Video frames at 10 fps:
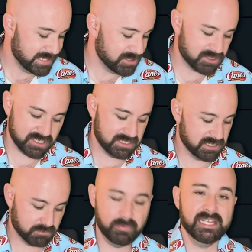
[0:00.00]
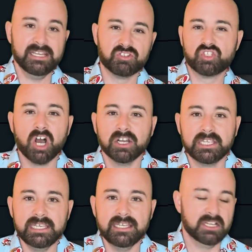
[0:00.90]
It's just this big,
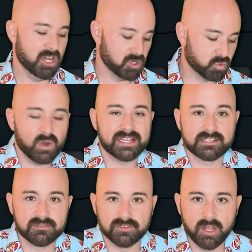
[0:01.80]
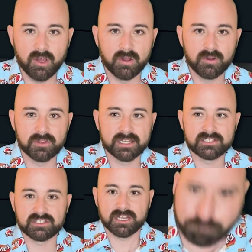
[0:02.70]
chunky, aggressive logo that's just like,